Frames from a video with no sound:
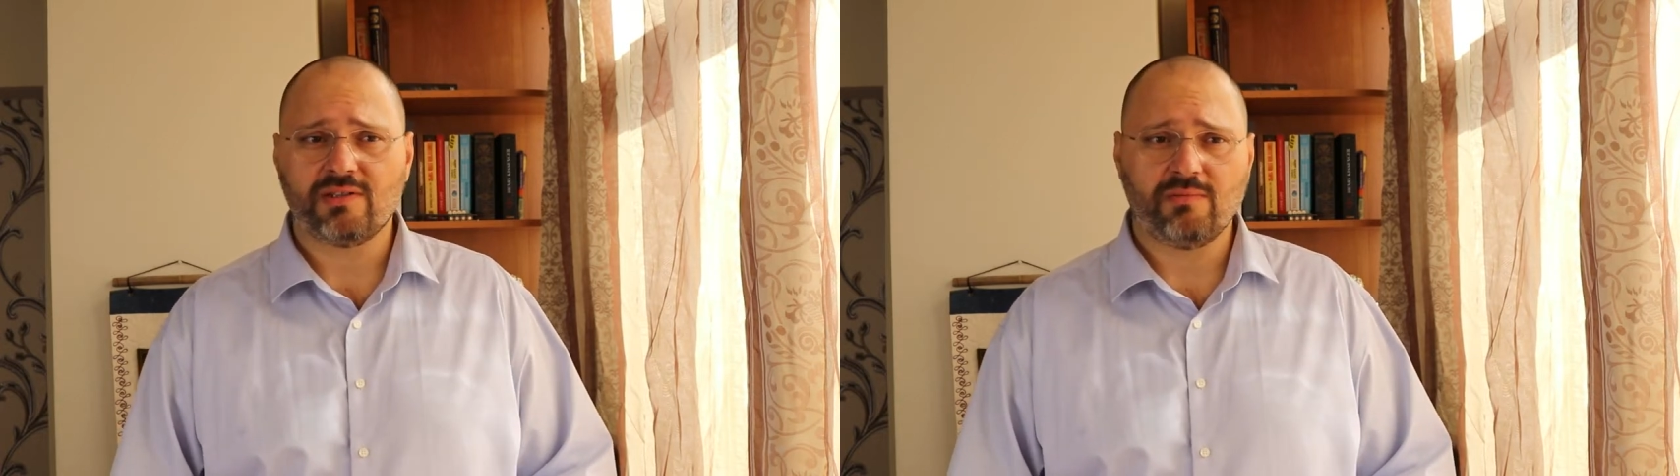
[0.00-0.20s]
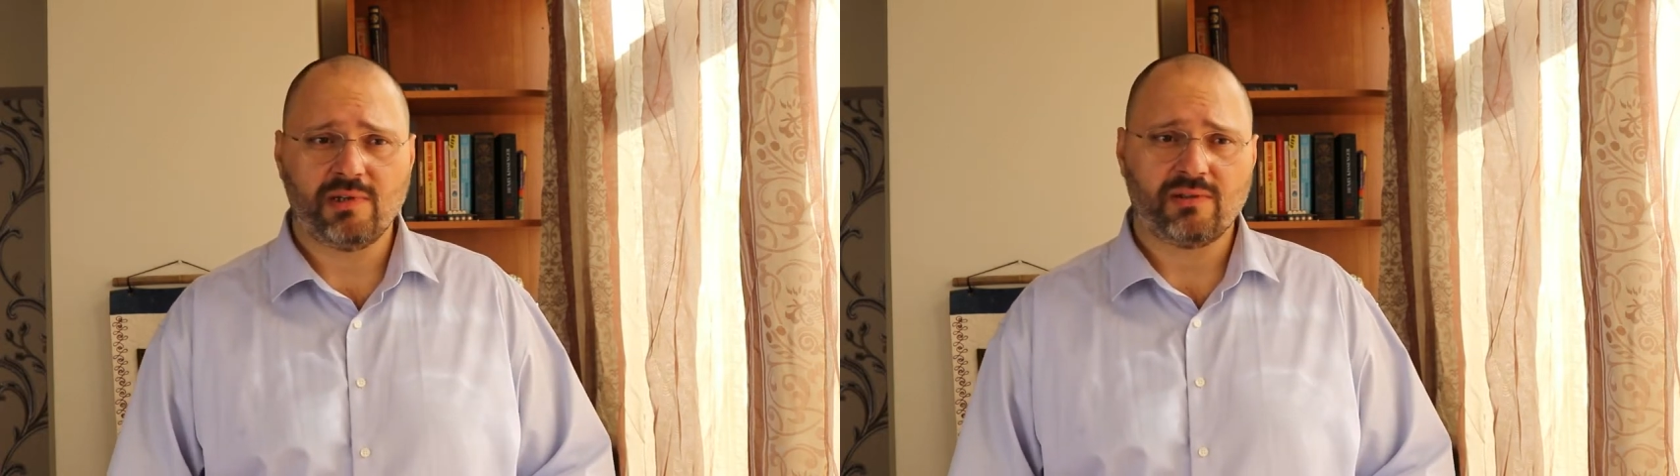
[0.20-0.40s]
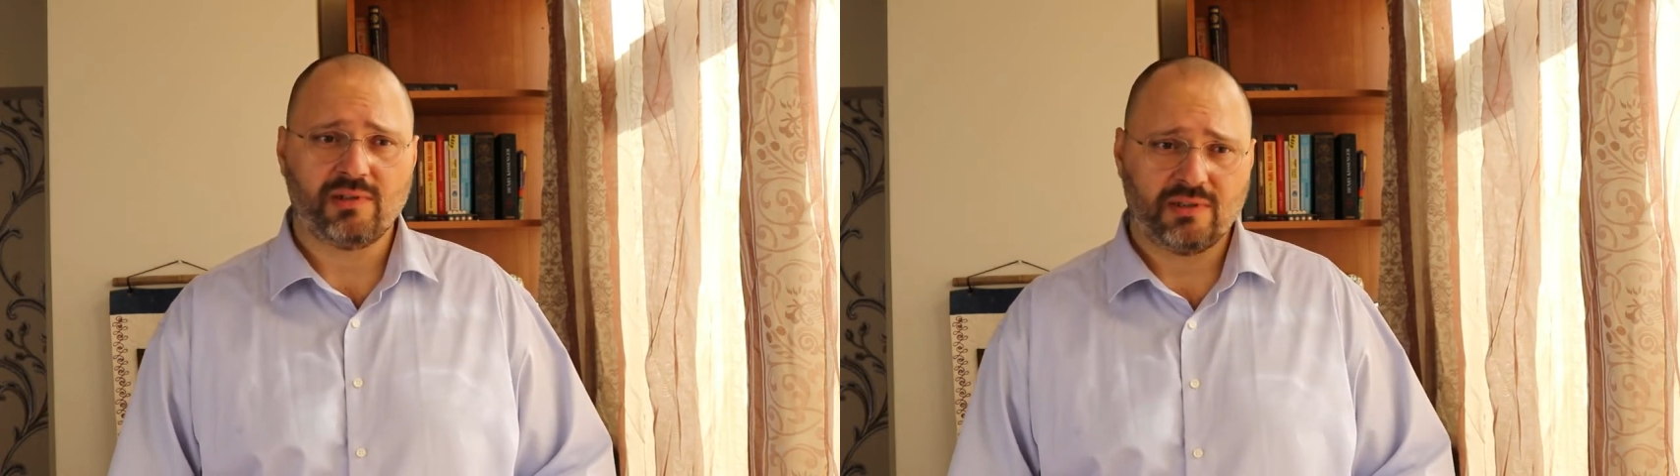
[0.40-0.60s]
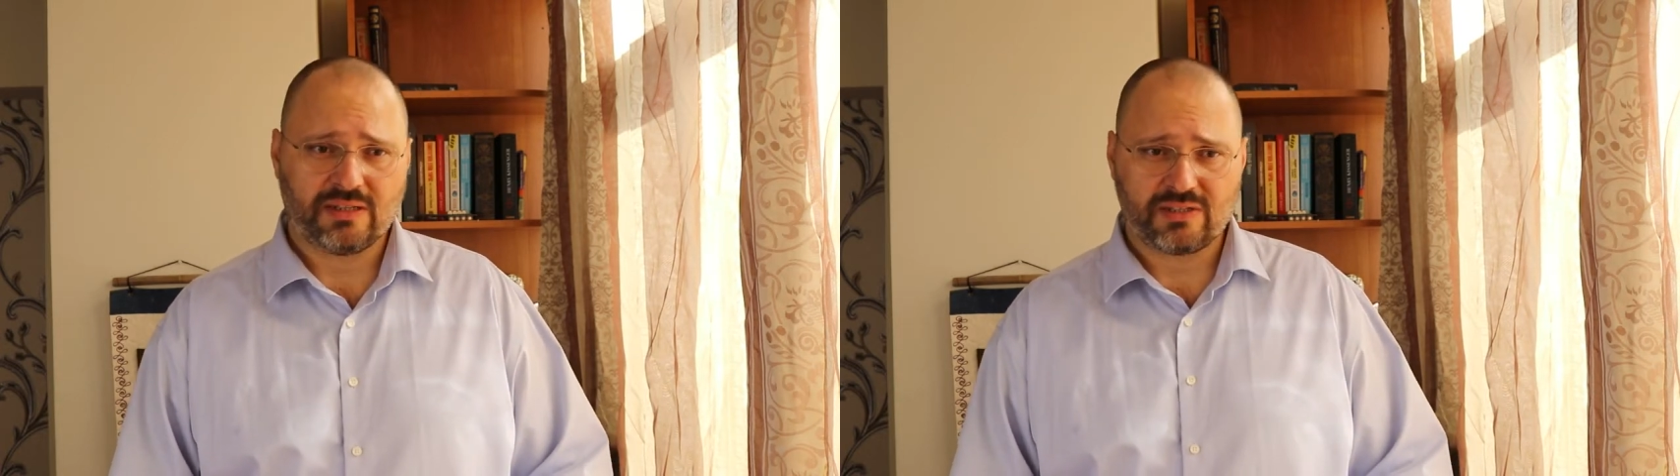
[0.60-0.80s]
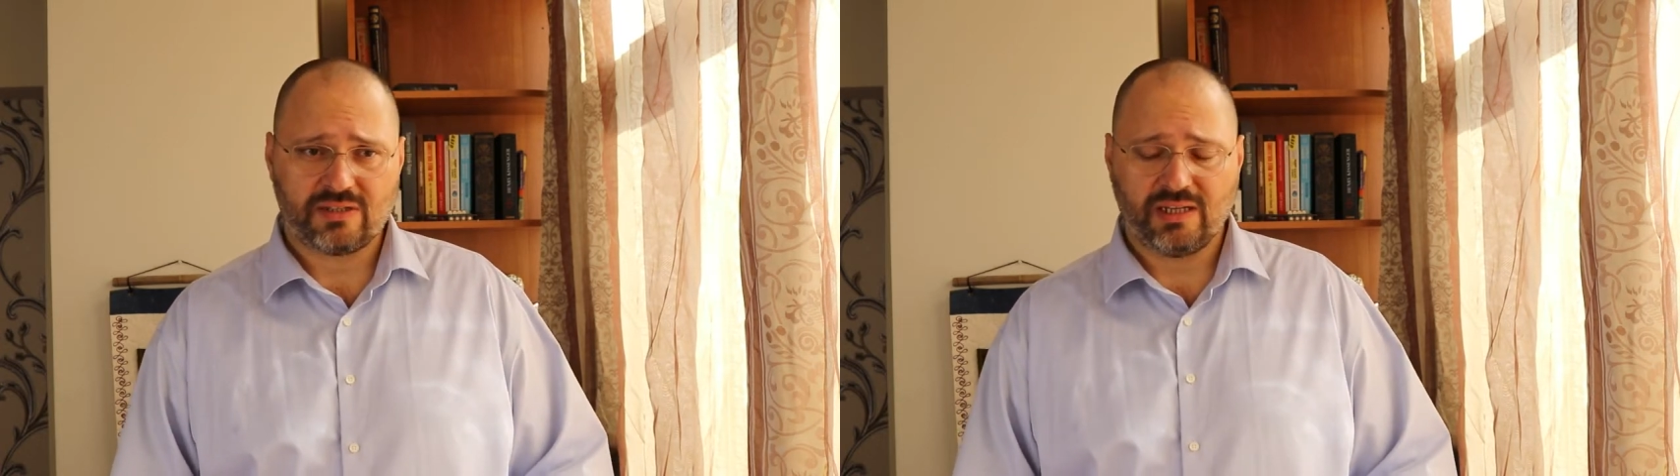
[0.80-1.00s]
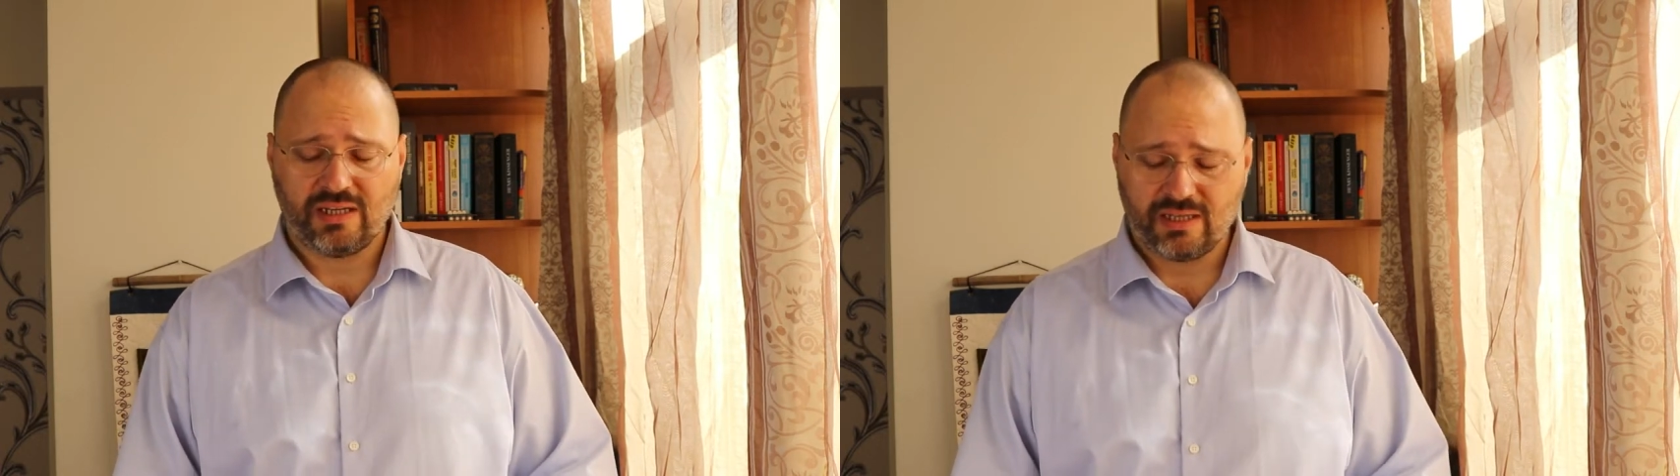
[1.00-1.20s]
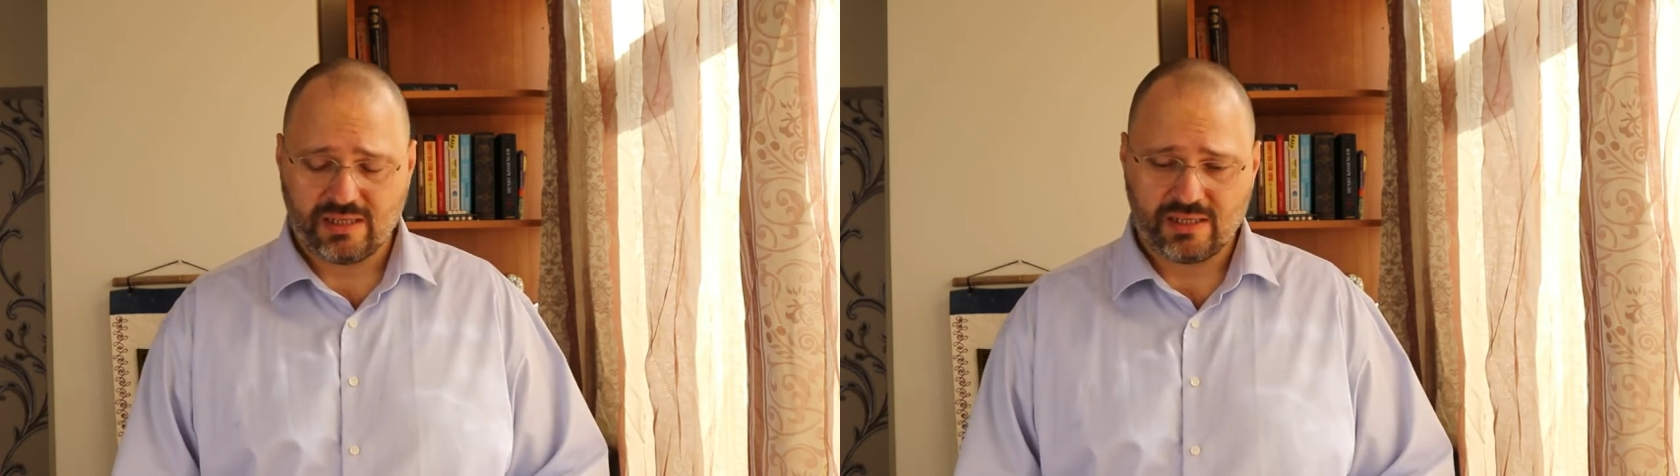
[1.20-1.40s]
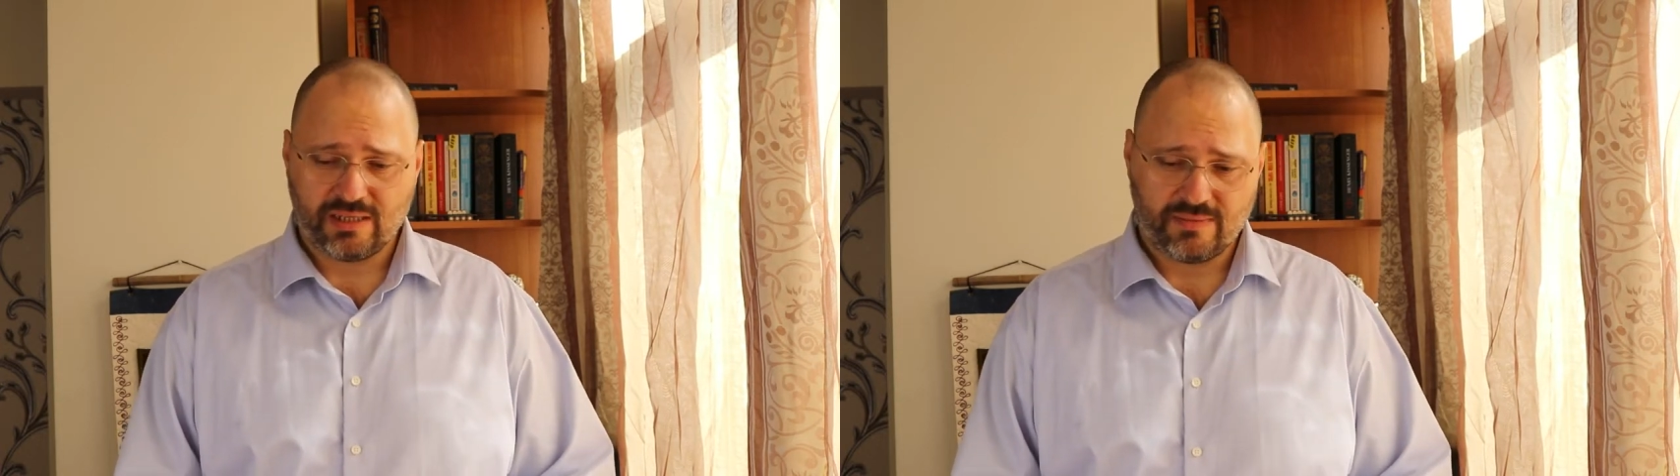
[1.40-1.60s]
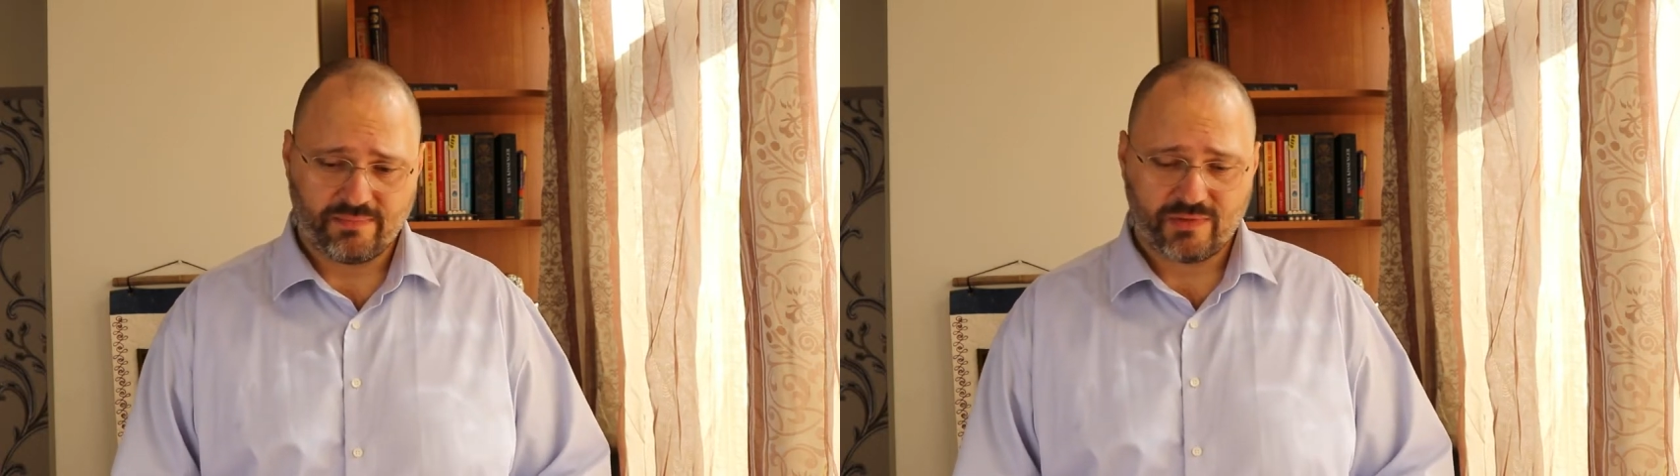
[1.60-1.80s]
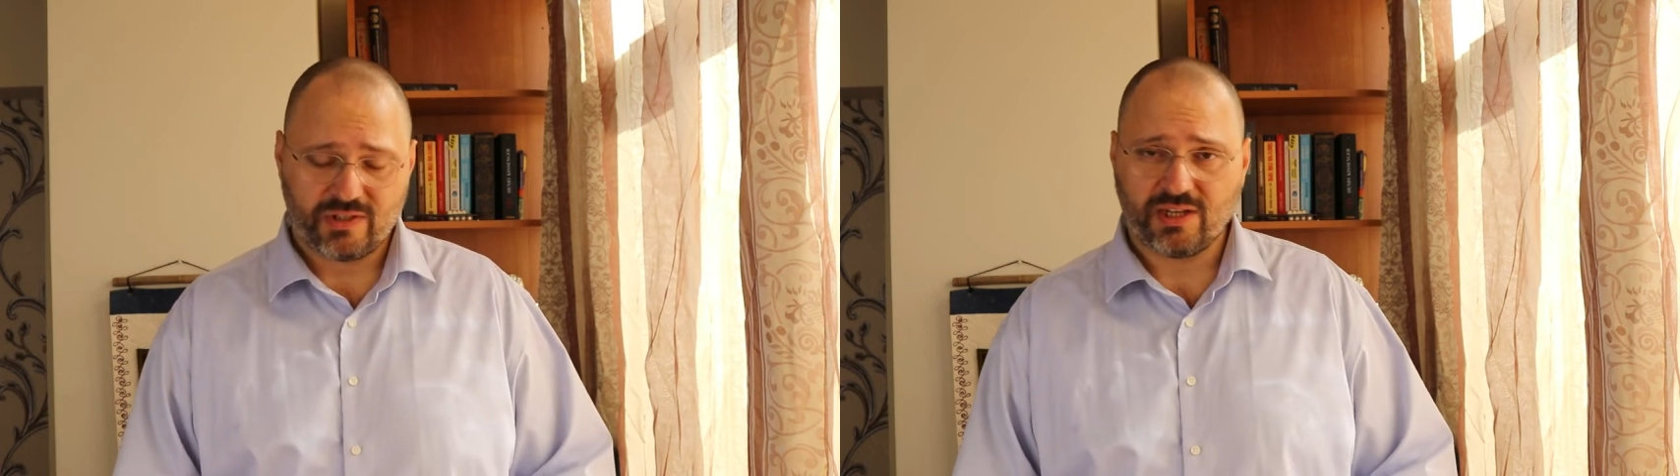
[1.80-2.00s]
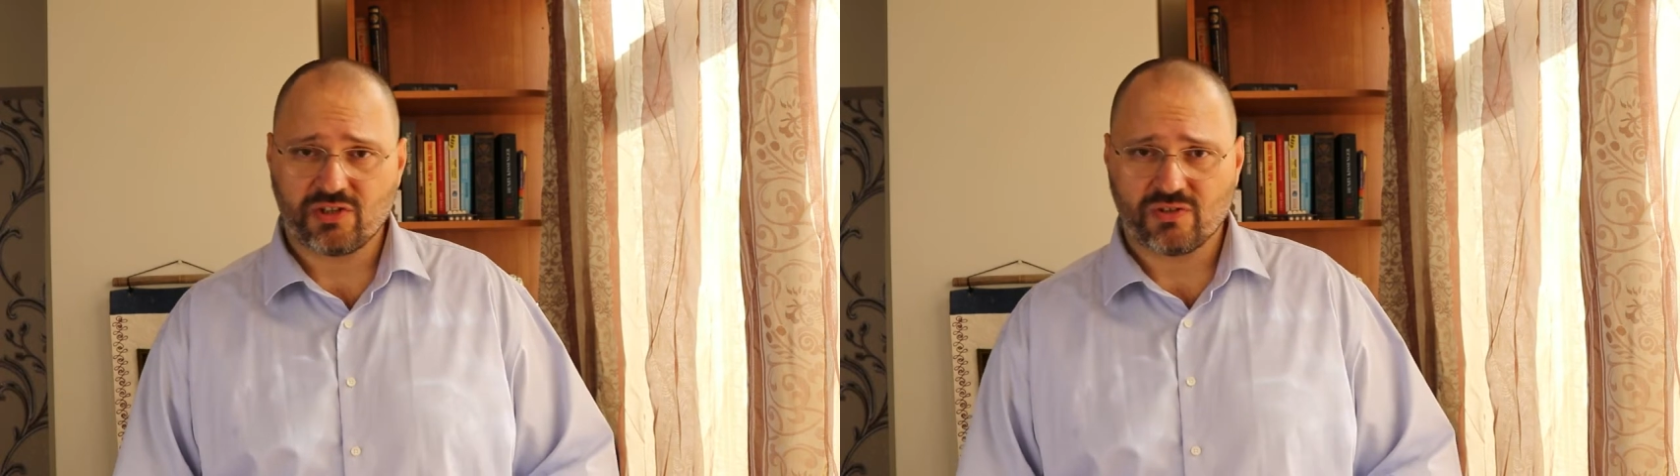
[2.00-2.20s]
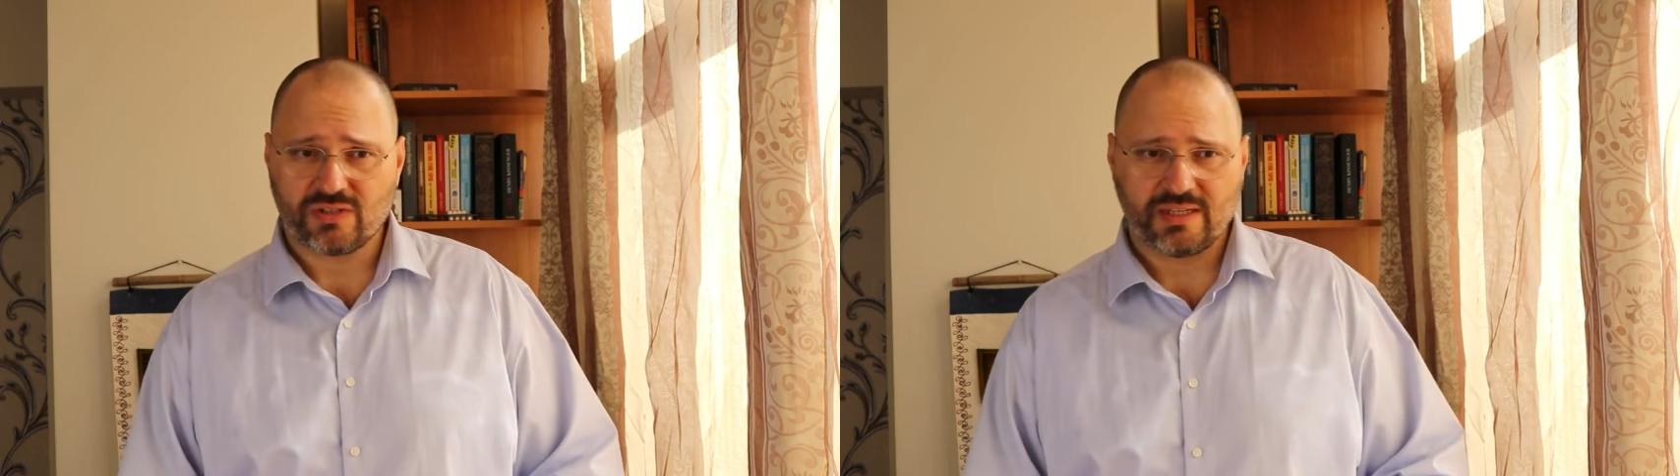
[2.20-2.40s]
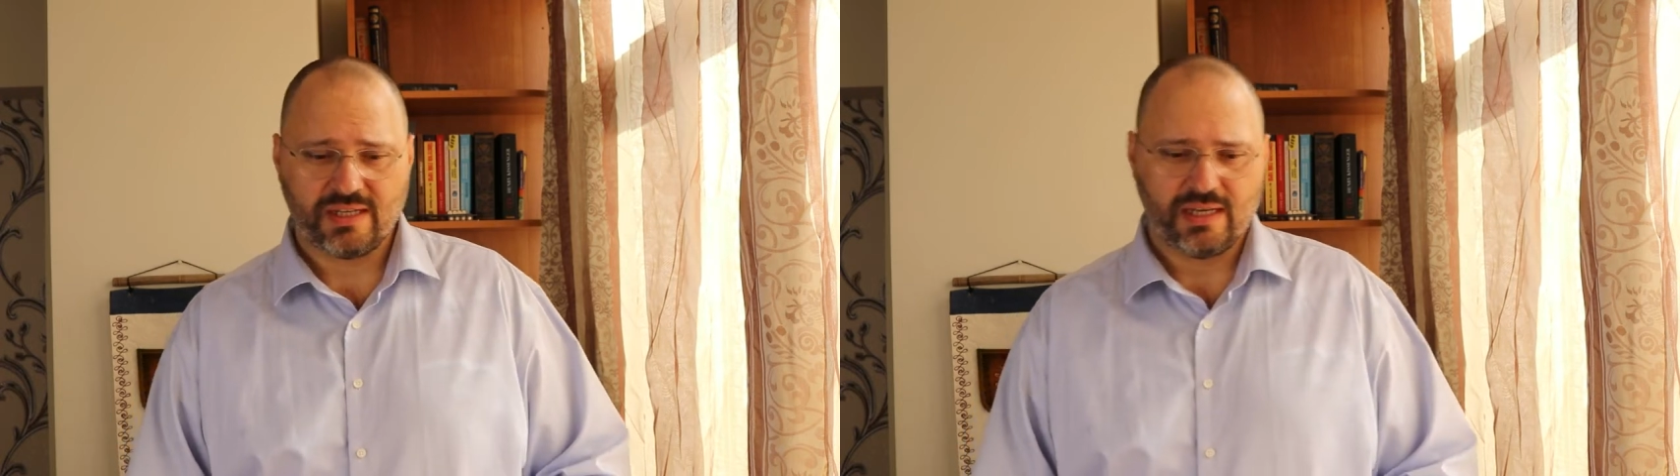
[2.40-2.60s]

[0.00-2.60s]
is the military industry uh, sanctions.